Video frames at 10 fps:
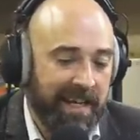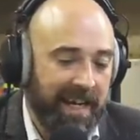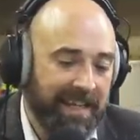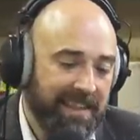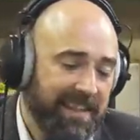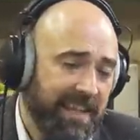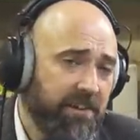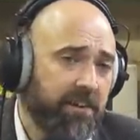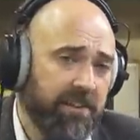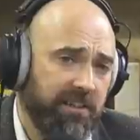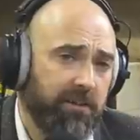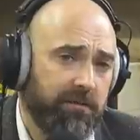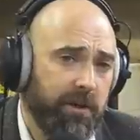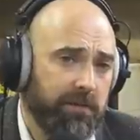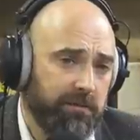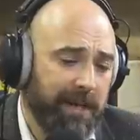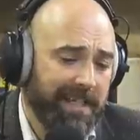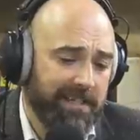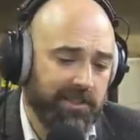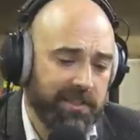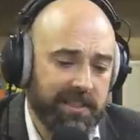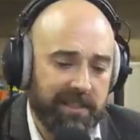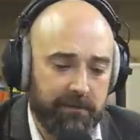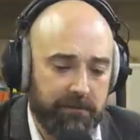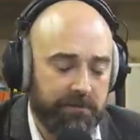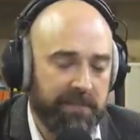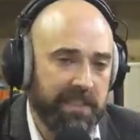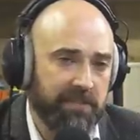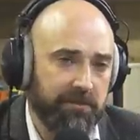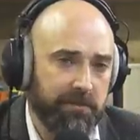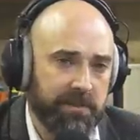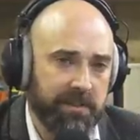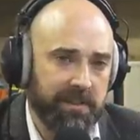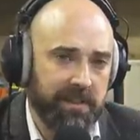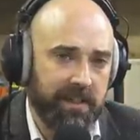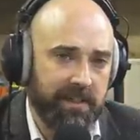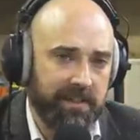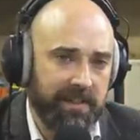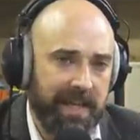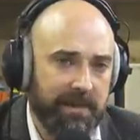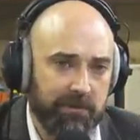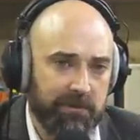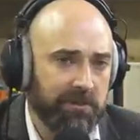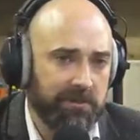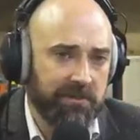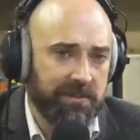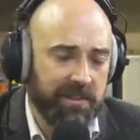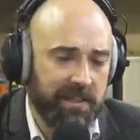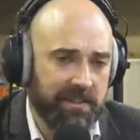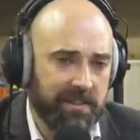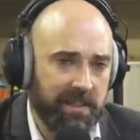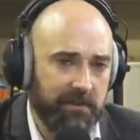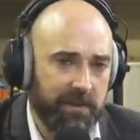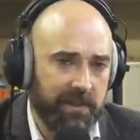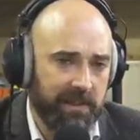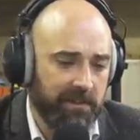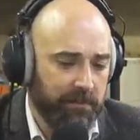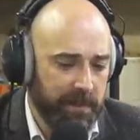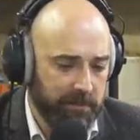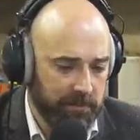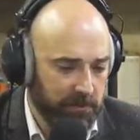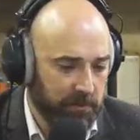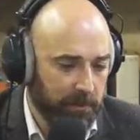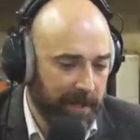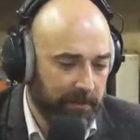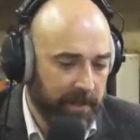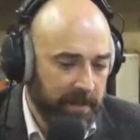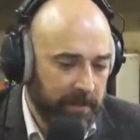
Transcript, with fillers: And I think there are a lot of modern packages like Fruity Loops and and Ableton is is another one that a lot of people talk about